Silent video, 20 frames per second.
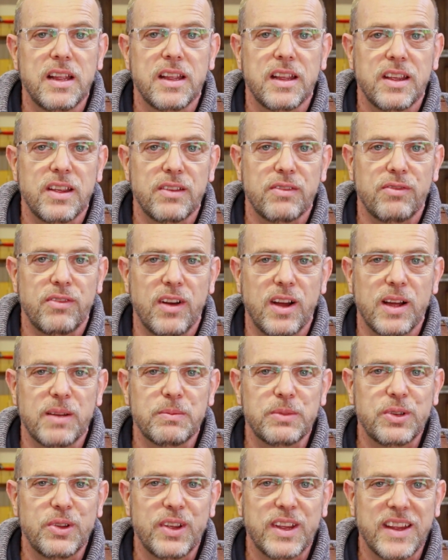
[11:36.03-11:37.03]
If
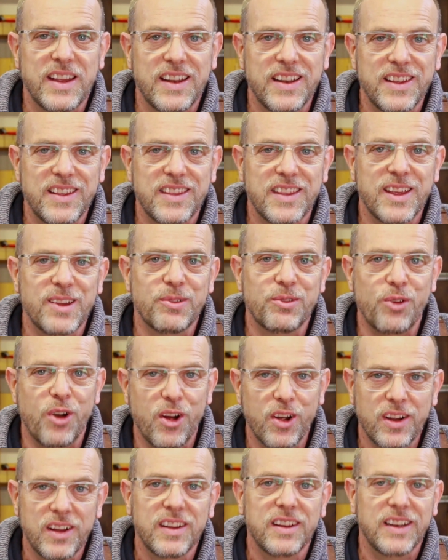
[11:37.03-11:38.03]
I'm doing anything
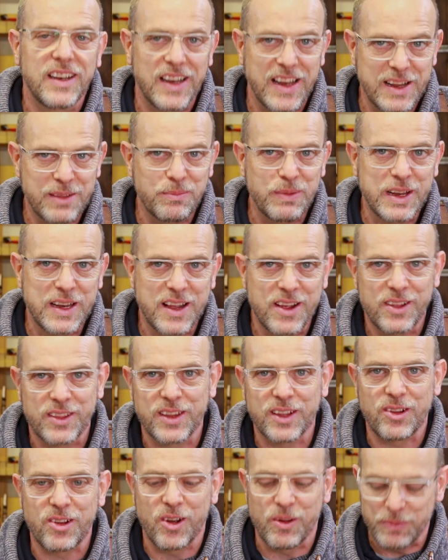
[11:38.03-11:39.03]
wrong, let me know in
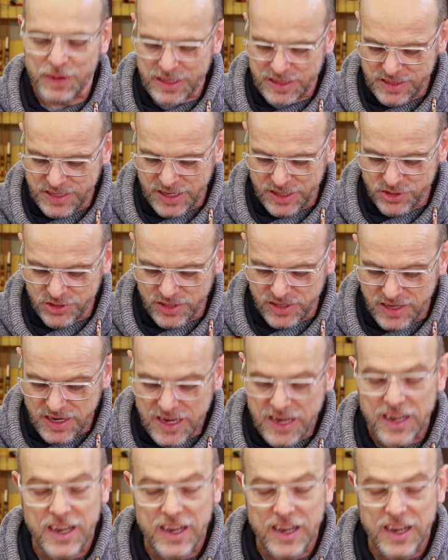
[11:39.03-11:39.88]
the comment section.